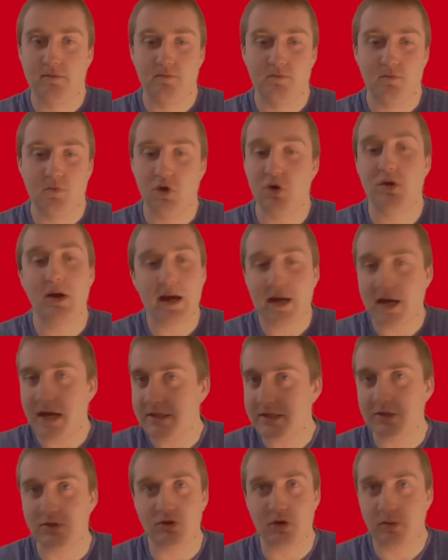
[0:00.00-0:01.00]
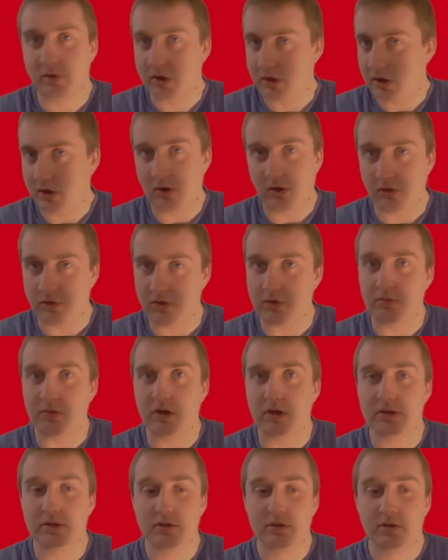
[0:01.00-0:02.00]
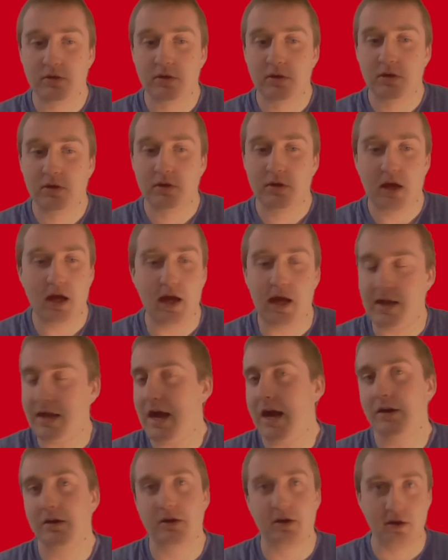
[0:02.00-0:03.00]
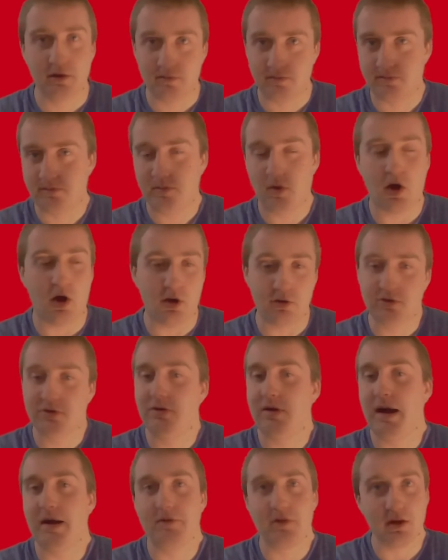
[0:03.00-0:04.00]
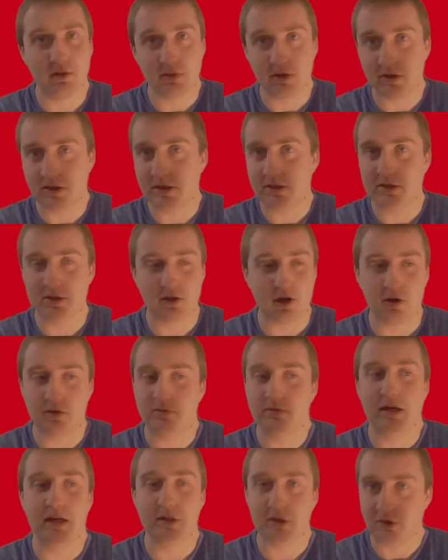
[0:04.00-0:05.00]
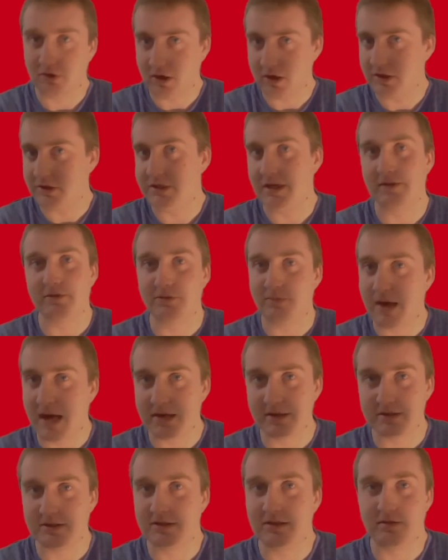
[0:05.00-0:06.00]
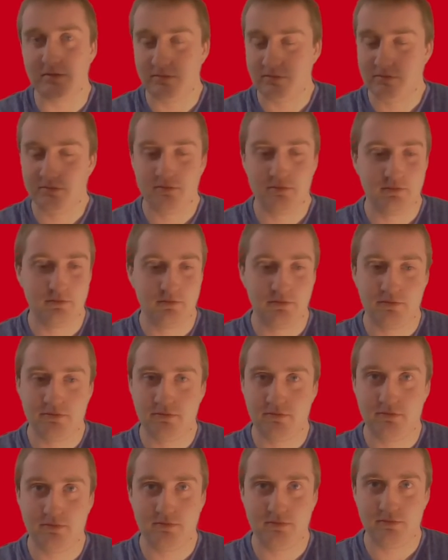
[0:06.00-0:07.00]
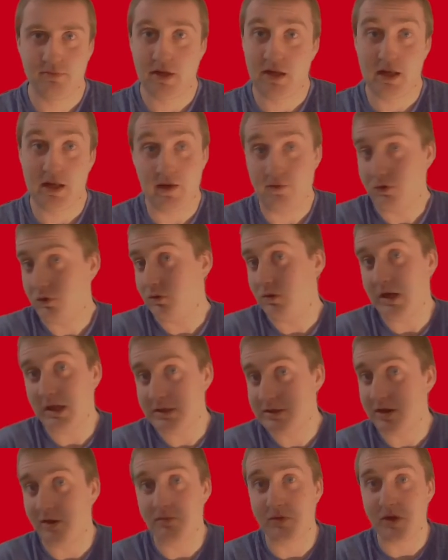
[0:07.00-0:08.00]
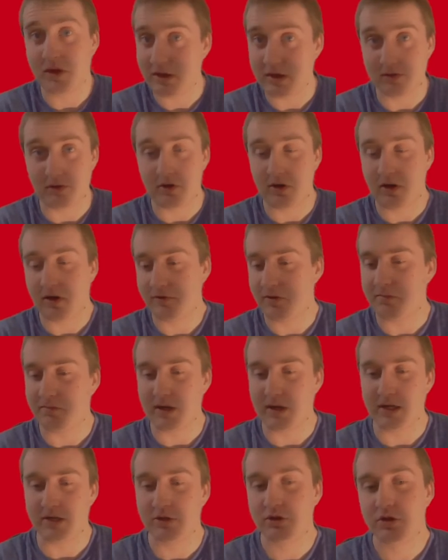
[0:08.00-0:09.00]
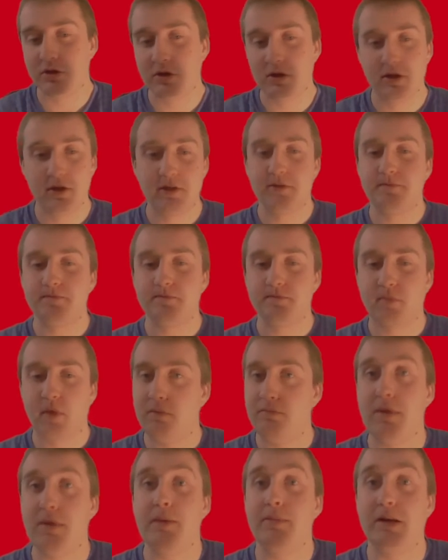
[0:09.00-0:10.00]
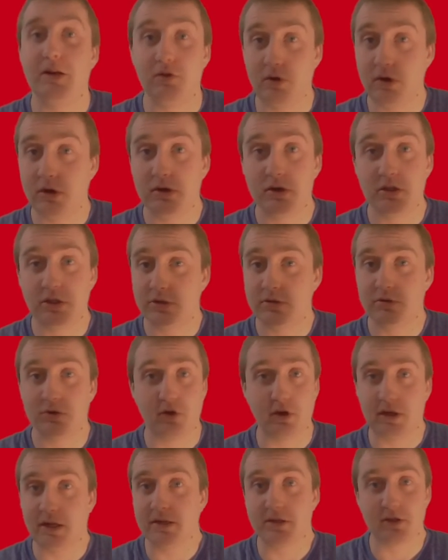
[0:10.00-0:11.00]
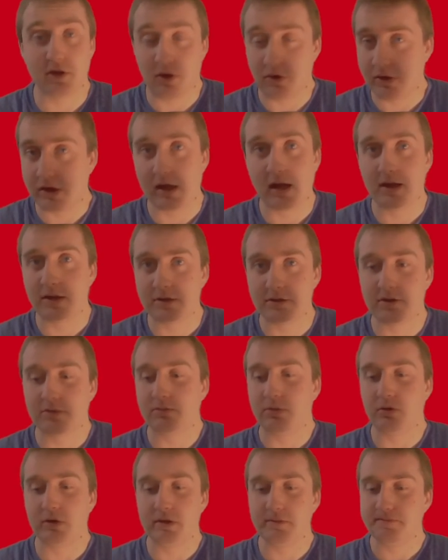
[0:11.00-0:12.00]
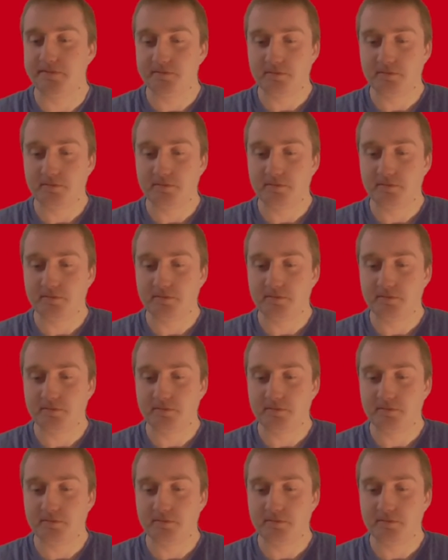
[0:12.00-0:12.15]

You got guys contributing all over the place. And now you're going to also have the ability to start integrating James Maddison if you need something different off the bench. Maybe Grealish sort of gets going again at some point.